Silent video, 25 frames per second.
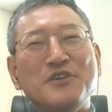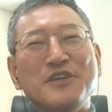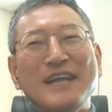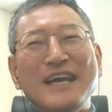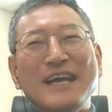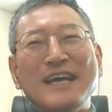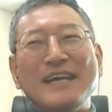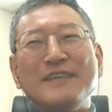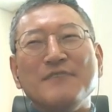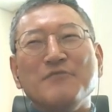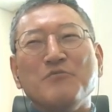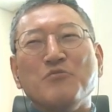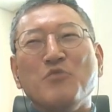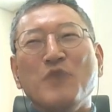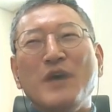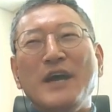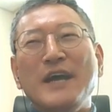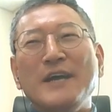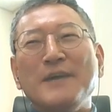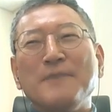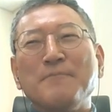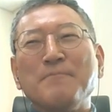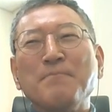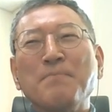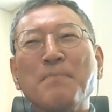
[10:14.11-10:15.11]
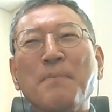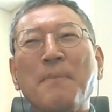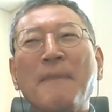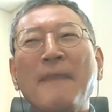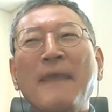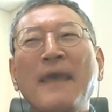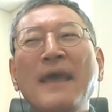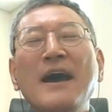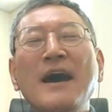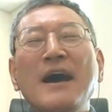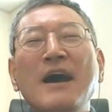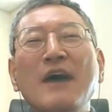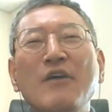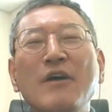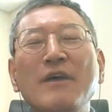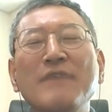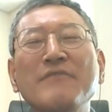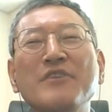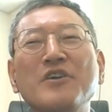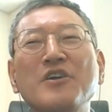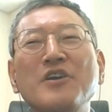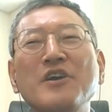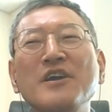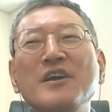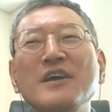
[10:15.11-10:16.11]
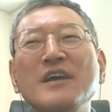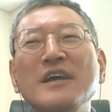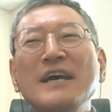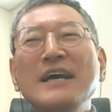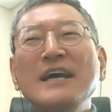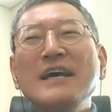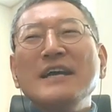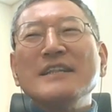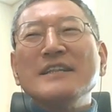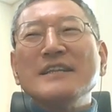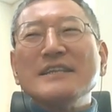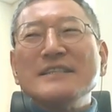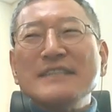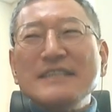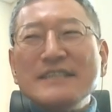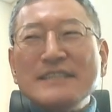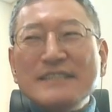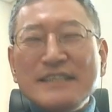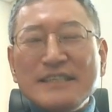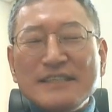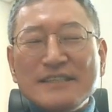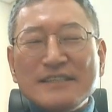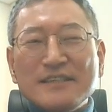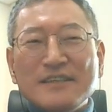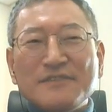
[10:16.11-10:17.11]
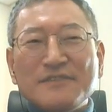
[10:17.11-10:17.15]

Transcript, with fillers: negative way. However, the decision